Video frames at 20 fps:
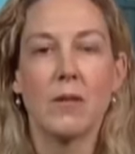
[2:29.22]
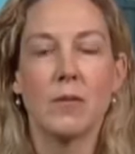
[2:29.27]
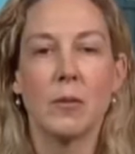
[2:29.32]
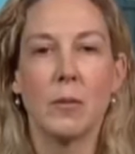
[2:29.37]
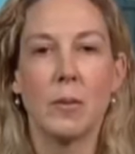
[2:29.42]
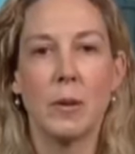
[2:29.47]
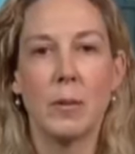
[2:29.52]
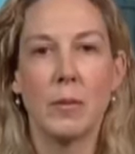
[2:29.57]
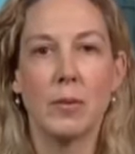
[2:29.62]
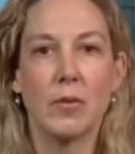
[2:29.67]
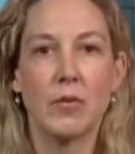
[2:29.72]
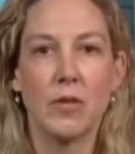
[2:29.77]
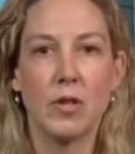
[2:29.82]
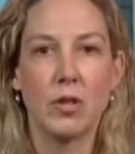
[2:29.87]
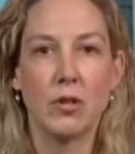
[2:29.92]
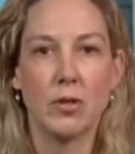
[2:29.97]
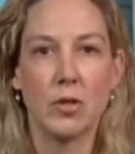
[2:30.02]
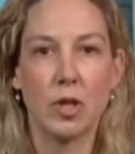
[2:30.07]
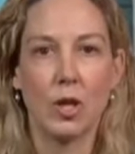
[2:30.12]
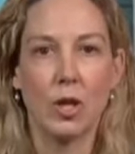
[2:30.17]
from a number of
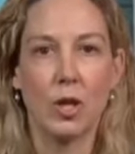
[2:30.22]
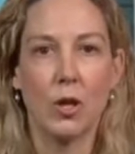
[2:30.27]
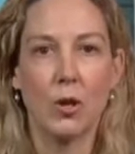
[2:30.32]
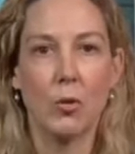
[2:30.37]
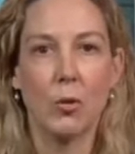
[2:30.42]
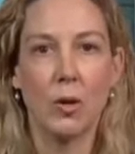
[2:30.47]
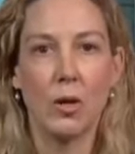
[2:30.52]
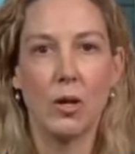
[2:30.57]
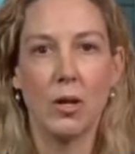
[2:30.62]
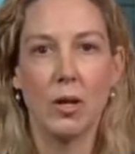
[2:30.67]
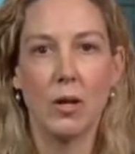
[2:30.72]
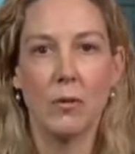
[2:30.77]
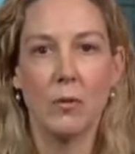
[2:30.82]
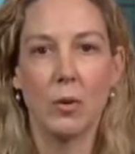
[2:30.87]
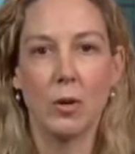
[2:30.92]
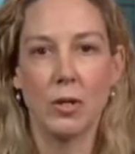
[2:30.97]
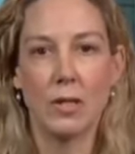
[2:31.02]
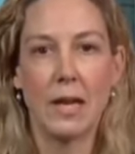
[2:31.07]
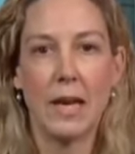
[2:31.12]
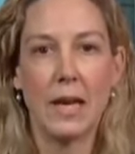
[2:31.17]
years ago
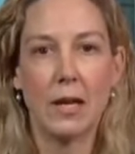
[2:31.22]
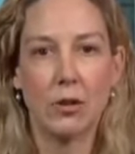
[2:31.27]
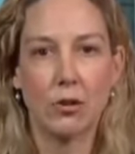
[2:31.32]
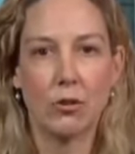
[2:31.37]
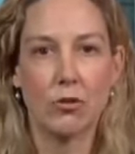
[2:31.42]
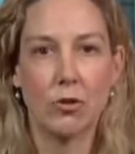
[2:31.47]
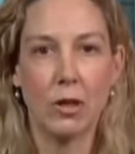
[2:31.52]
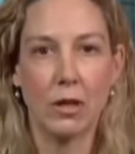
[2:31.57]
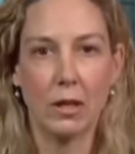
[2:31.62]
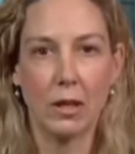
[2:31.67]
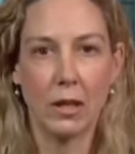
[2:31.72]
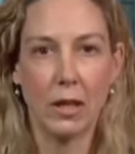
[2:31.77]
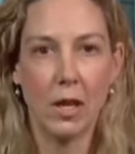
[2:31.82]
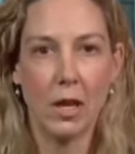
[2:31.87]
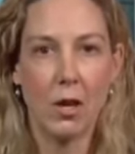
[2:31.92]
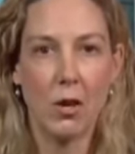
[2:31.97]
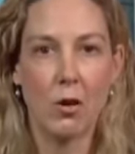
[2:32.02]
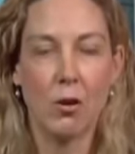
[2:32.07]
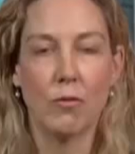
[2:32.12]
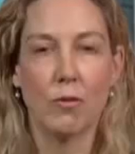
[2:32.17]
where a tanker truck
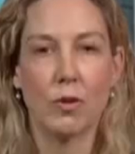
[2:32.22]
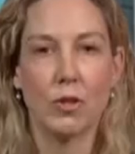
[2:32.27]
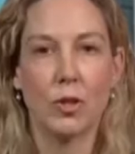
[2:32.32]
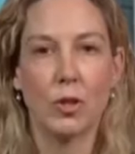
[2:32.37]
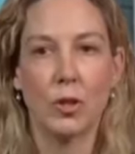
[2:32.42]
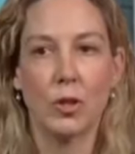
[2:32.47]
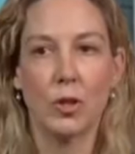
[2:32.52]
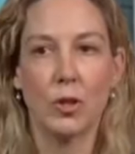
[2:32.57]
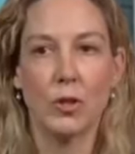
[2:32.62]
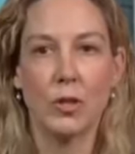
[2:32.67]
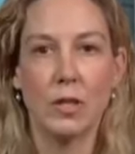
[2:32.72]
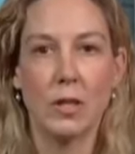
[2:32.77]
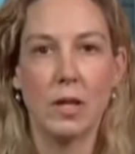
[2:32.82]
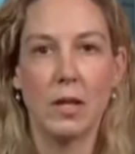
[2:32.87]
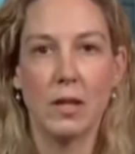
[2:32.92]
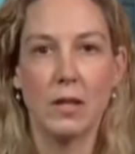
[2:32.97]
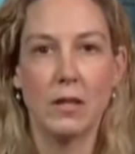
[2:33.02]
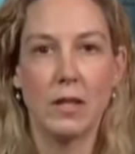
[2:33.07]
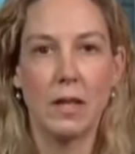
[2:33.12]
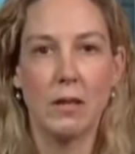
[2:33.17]
overturned
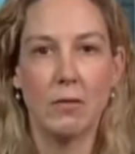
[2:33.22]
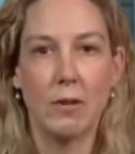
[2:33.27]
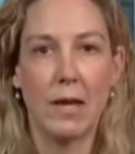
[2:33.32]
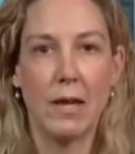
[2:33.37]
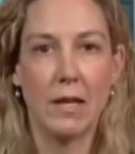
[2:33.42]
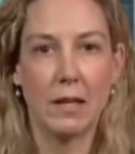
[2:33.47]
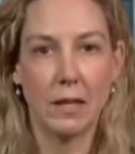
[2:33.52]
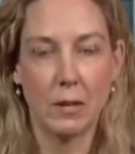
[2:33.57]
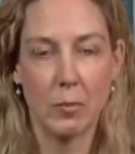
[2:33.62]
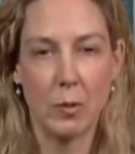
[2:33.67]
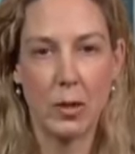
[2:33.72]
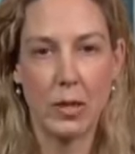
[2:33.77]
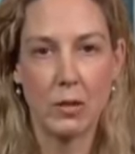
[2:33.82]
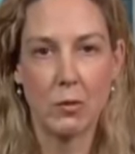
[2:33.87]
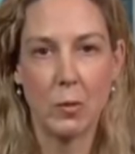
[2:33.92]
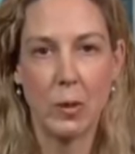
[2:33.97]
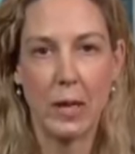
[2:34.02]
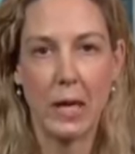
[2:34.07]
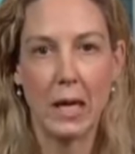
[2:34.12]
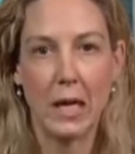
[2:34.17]
on the Dan Ryan
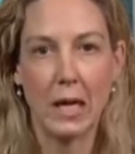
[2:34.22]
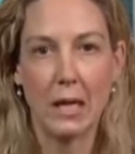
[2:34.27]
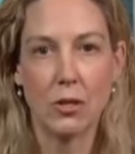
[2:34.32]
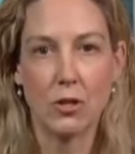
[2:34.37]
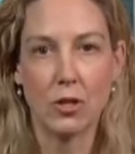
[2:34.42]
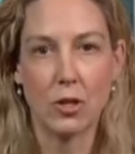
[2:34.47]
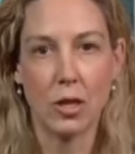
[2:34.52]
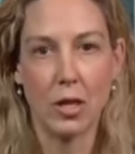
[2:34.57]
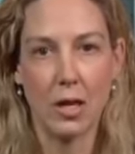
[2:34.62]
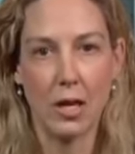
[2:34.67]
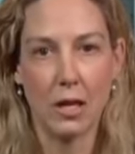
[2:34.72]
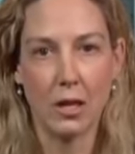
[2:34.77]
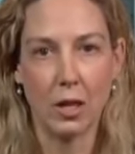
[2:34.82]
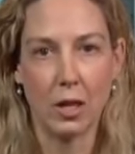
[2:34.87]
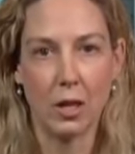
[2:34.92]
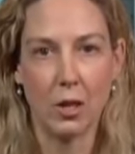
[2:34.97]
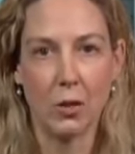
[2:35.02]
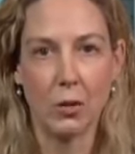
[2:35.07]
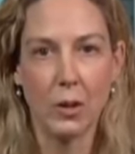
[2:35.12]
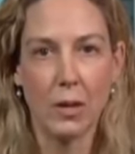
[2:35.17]
Expressway in
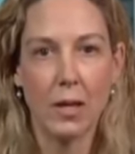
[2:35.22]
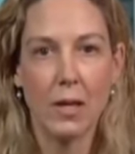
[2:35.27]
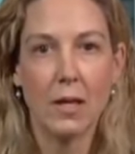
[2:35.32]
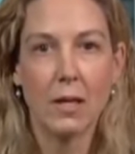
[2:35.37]
Chicago